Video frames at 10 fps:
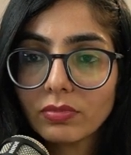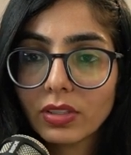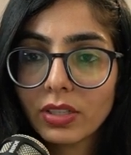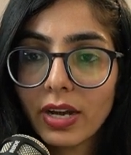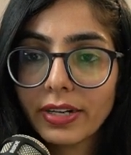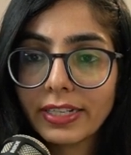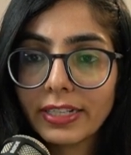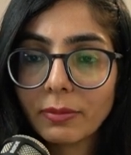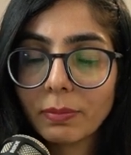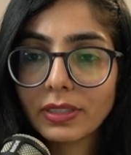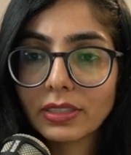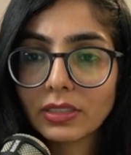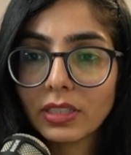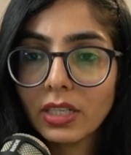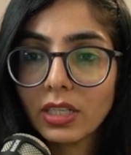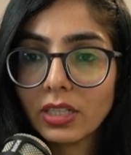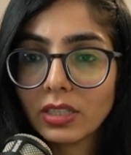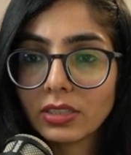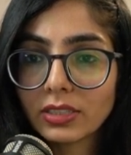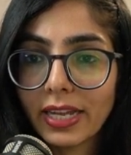Yeah, radian per
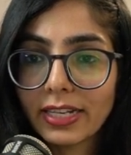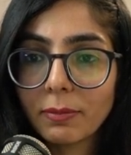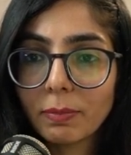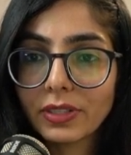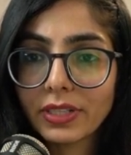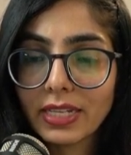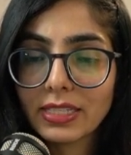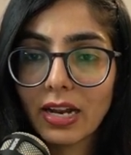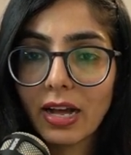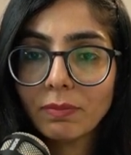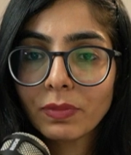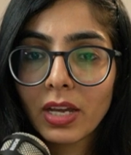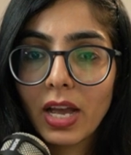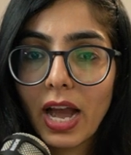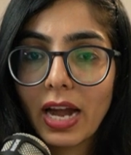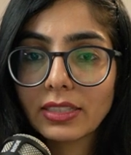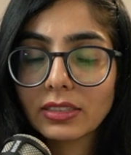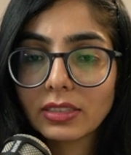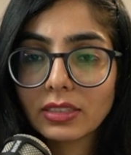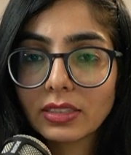second per Tesla. And
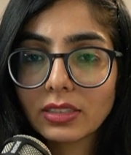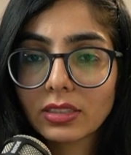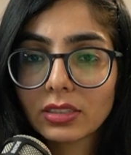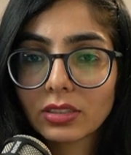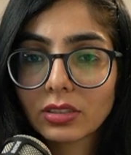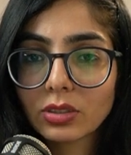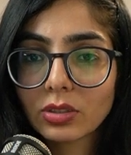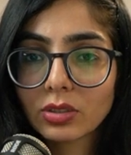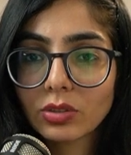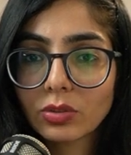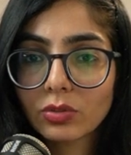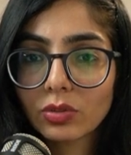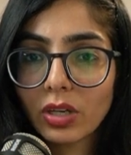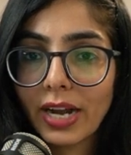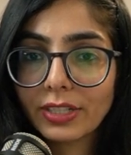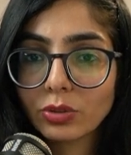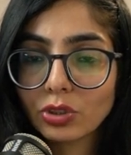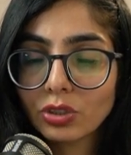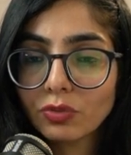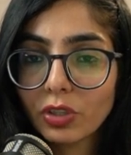this is
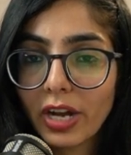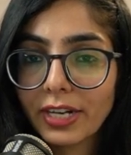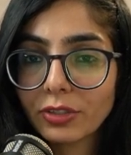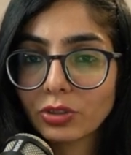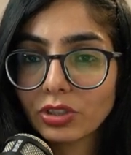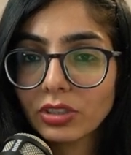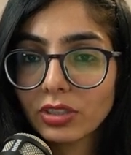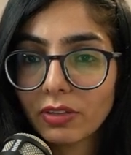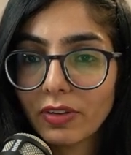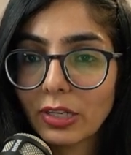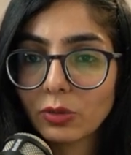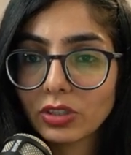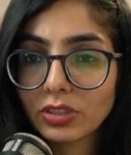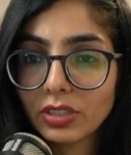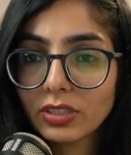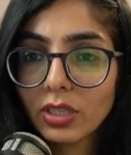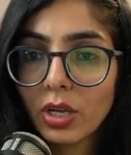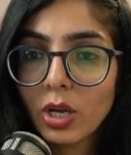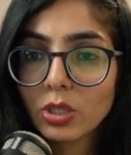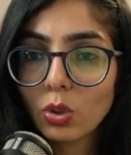hydrogen. For hydrogen, the value was this.
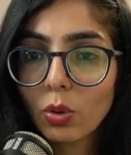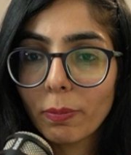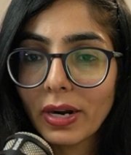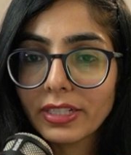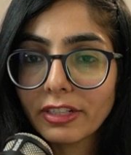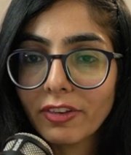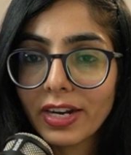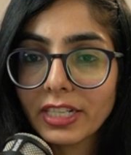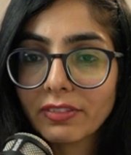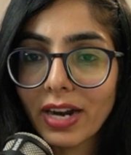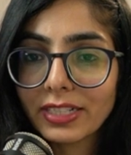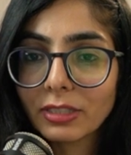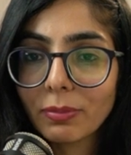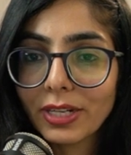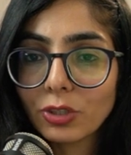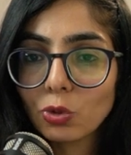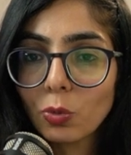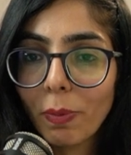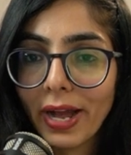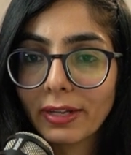So, but if I divide it by 2
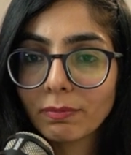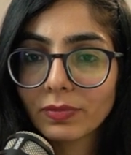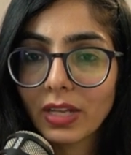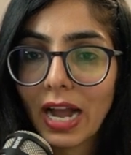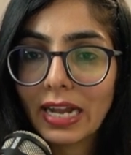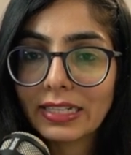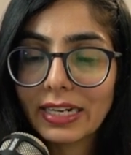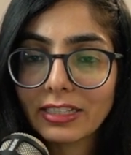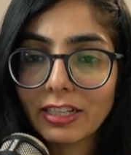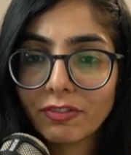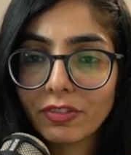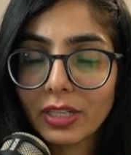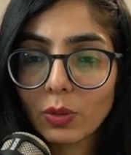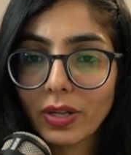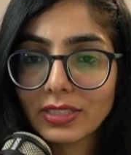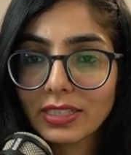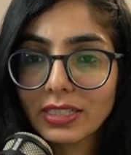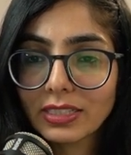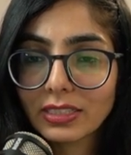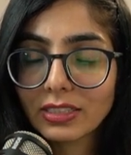pi, I'll get the frequency.
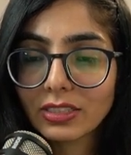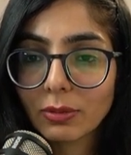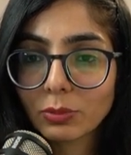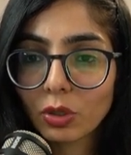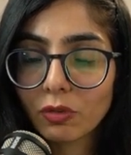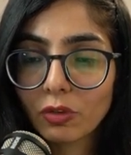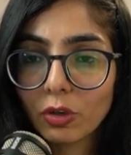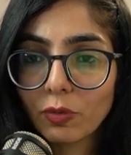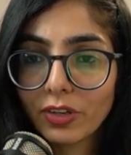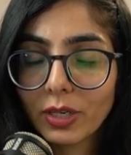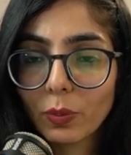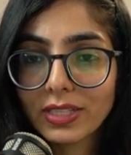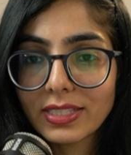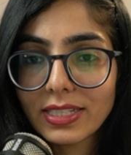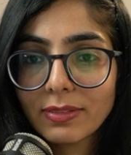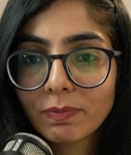It in terms of frequency.